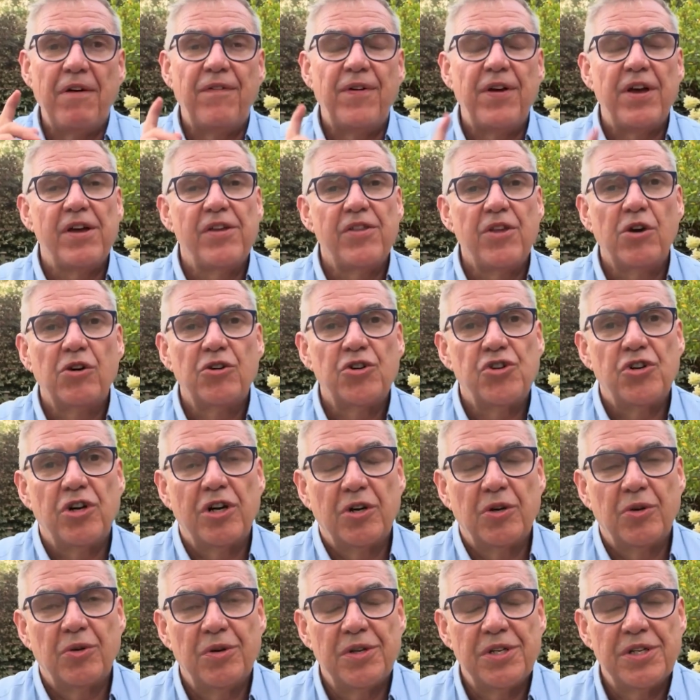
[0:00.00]
if you hear the odd
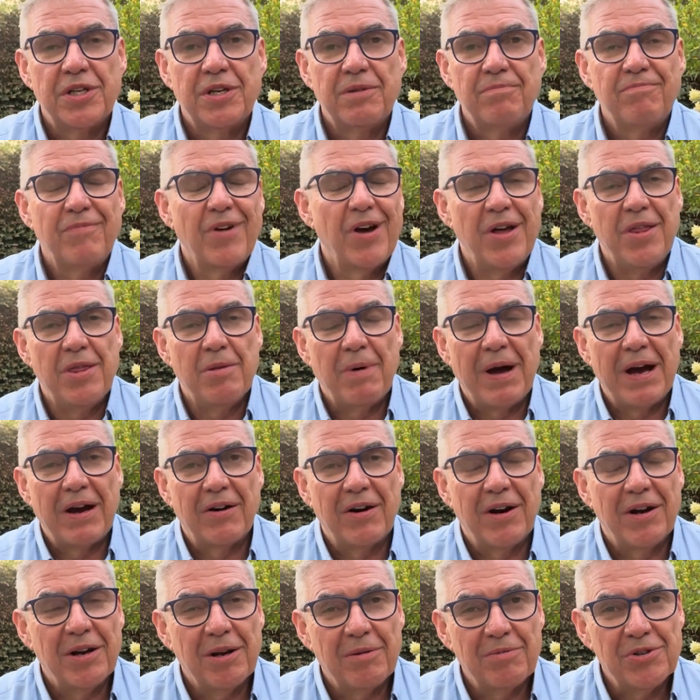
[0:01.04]
truck noise in the
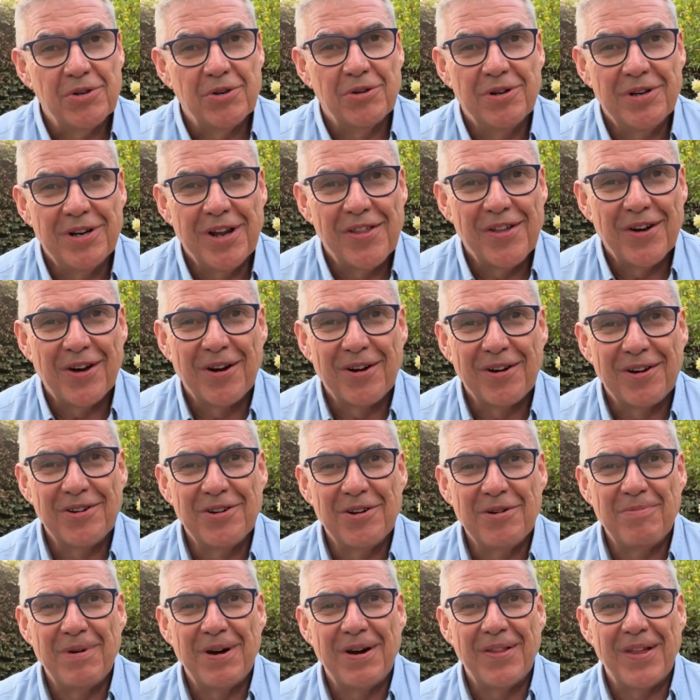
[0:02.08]
background I'm sorry nothing I can
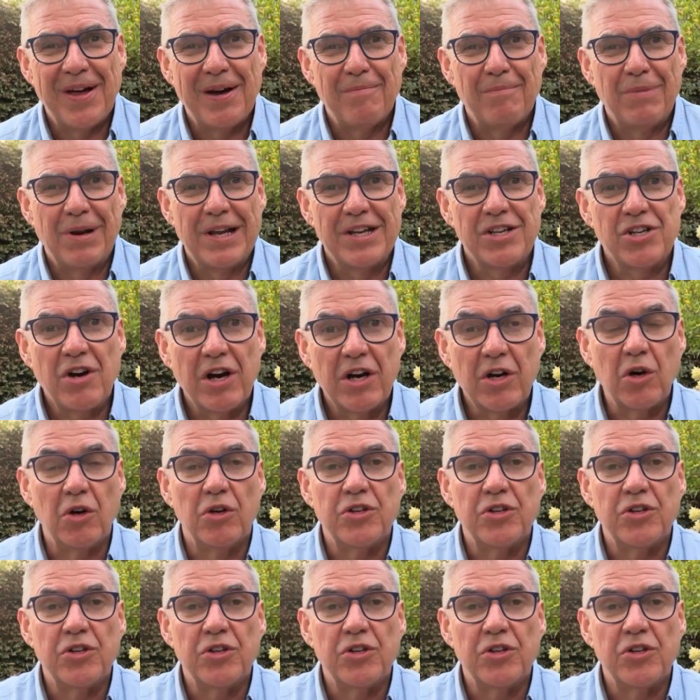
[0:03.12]
do about that but let's crack